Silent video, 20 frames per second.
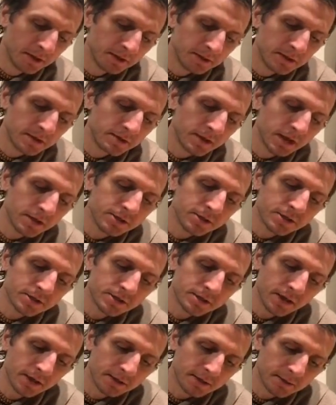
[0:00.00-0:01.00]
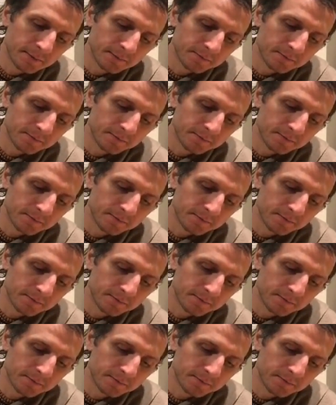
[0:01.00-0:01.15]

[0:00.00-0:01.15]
The sages said,